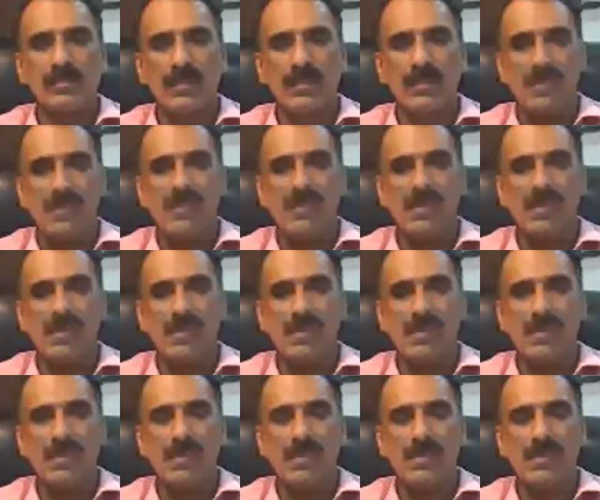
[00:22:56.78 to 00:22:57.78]

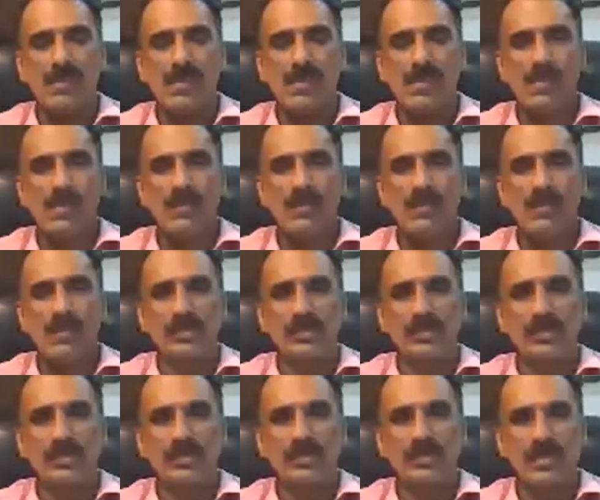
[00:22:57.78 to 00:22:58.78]

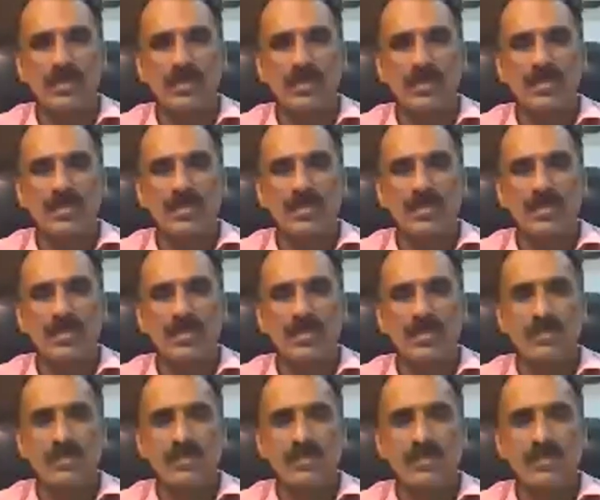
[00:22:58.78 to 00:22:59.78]

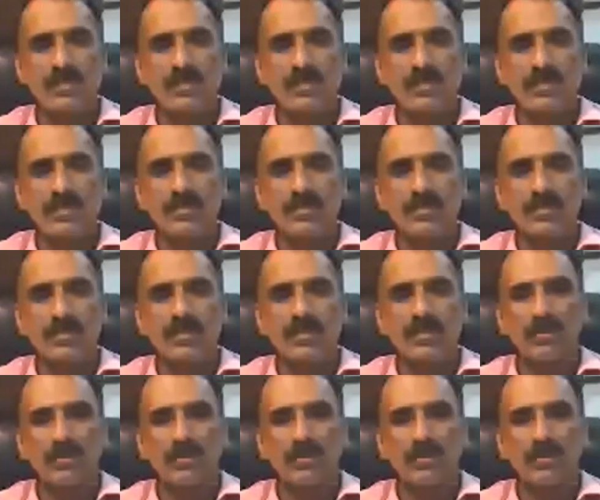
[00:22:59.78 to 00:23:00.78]

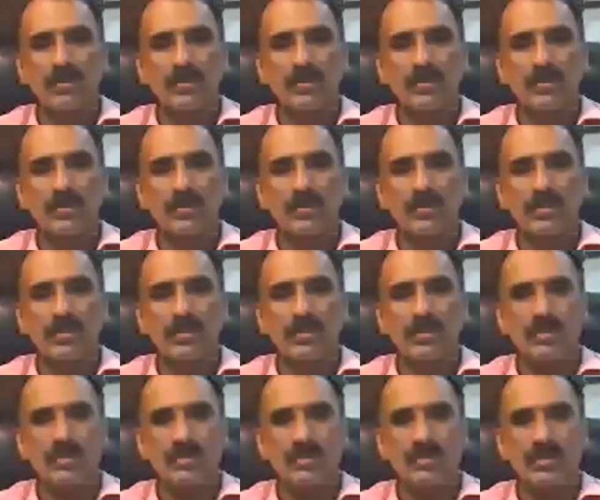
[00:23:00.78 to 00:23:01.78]

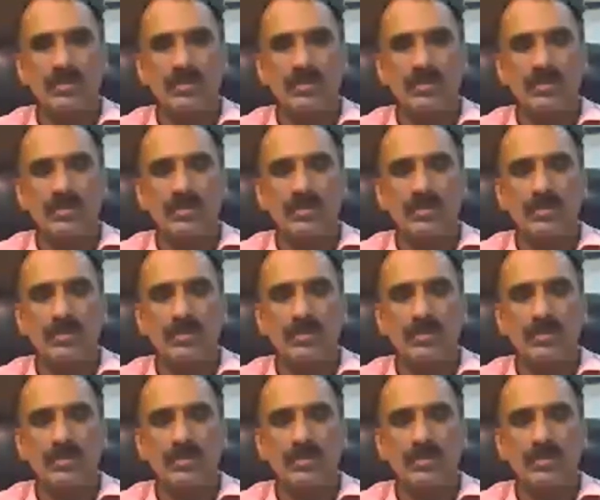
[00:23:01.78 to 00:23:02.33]
No words are spoken by the person on screen.